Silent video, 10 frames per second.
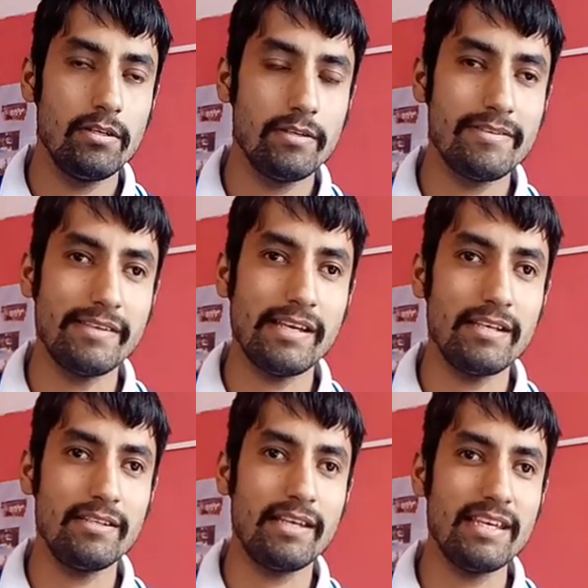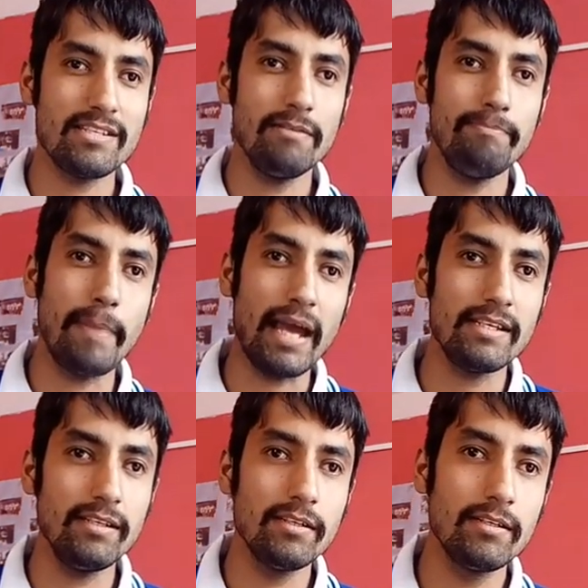such as in case of
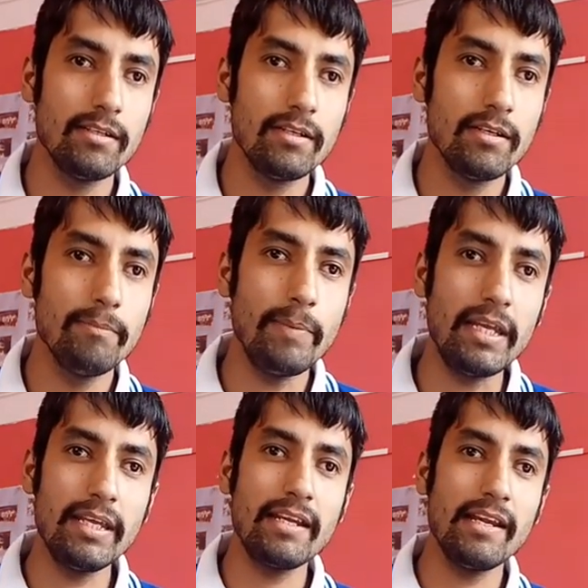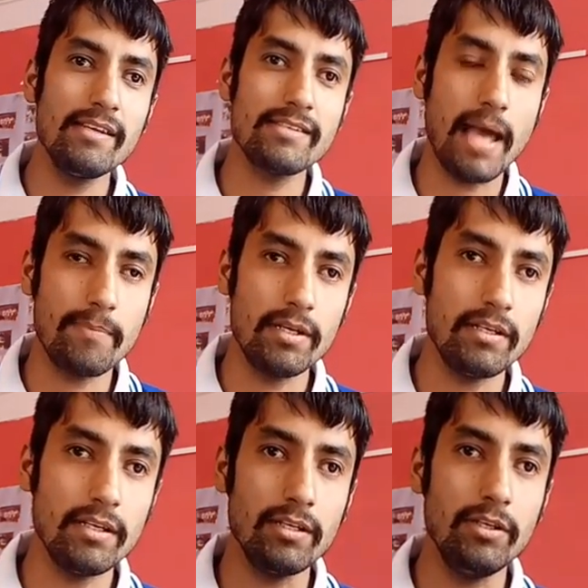paddy grain is
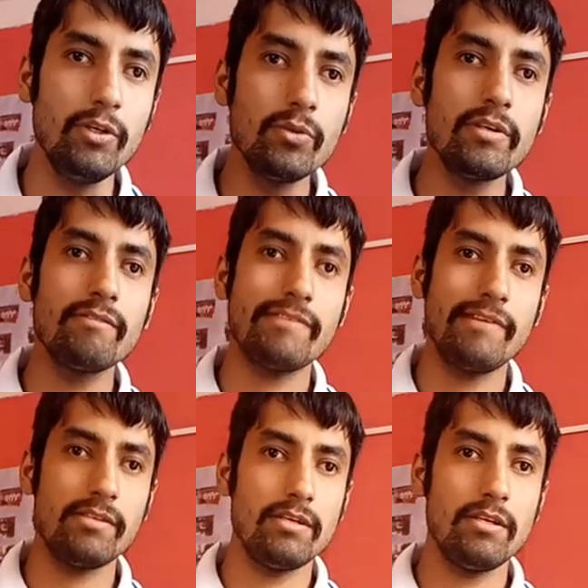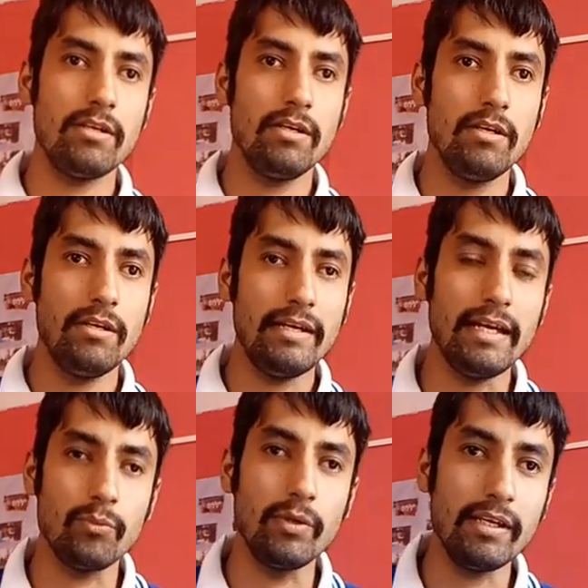separated using thresher,
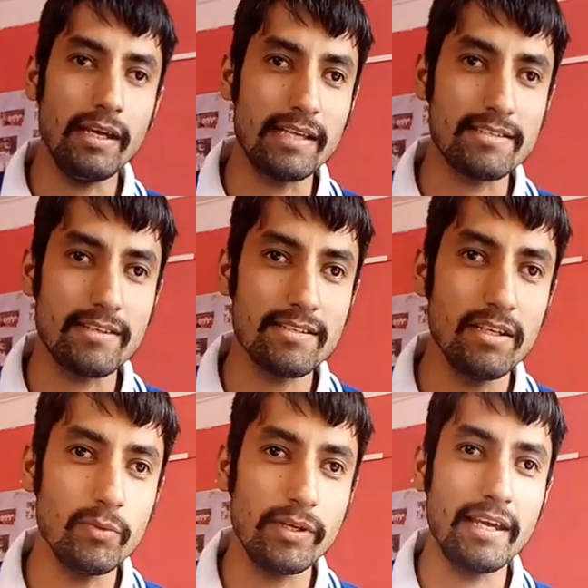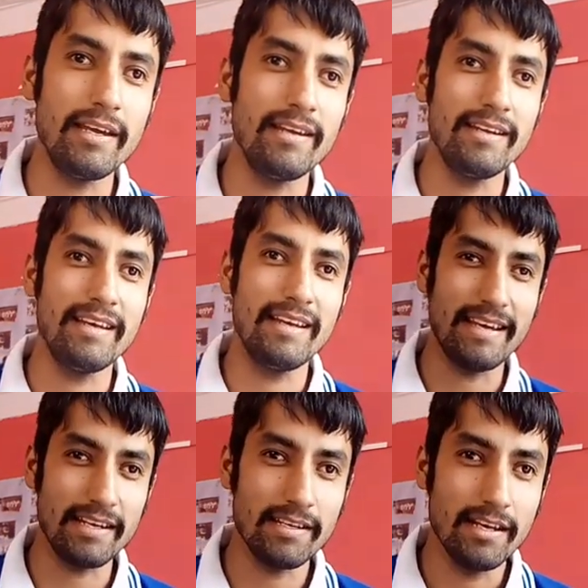and we as a result we
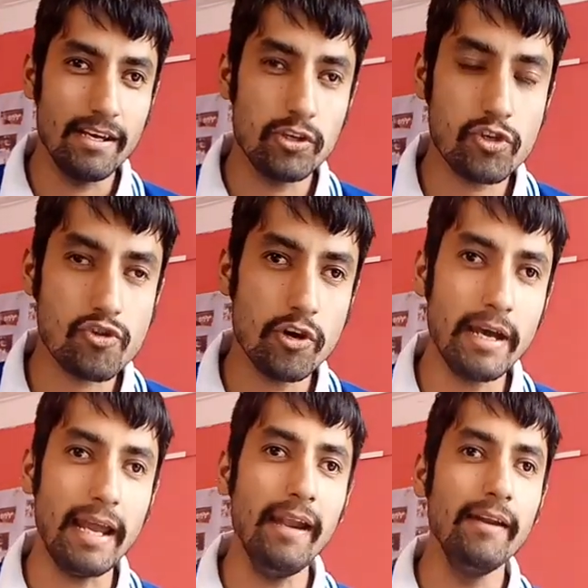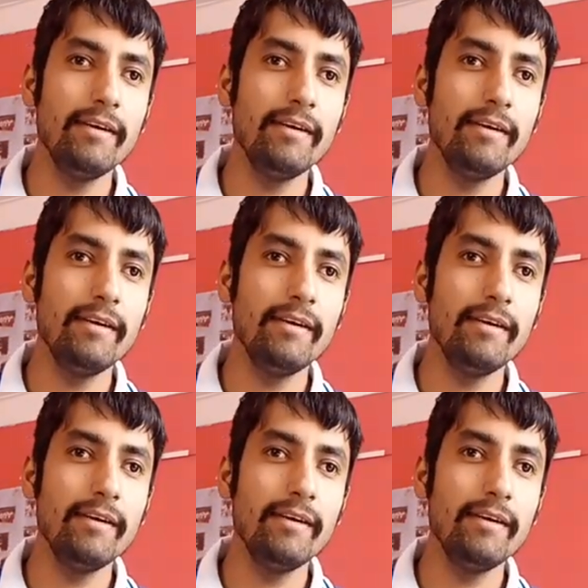get straw and